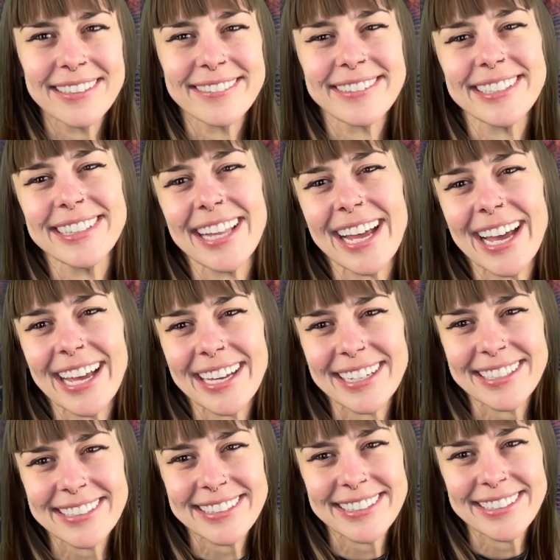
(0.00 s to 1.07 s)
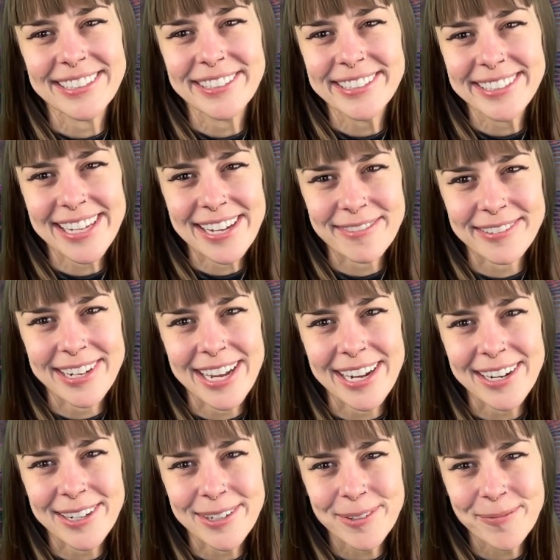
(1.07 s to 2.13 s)
Relax, you're safe
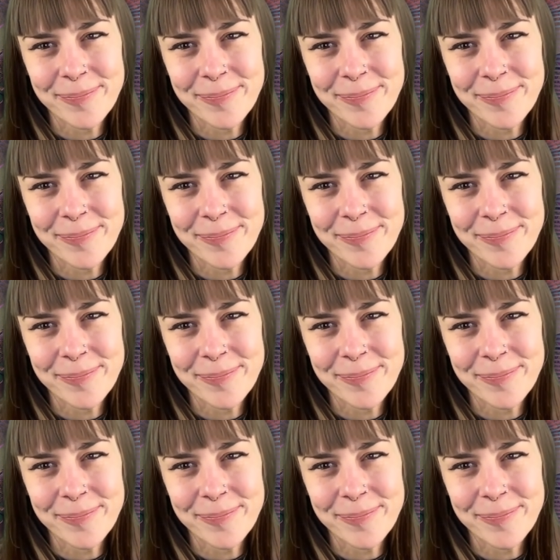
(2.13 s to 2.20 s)
now.